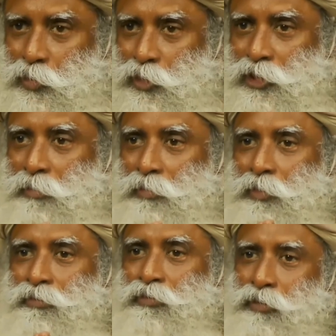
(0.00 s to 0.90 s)
it is
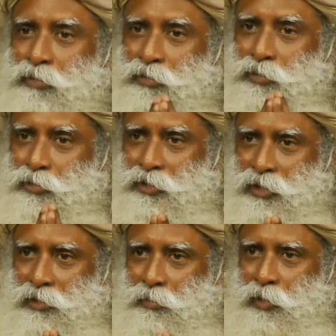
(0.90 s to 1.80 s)
worshipped before you
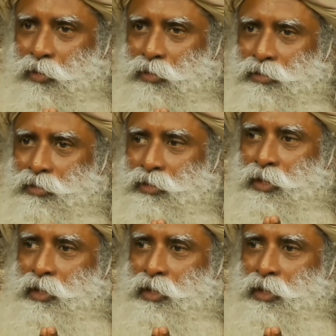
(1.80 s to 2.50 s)
drink because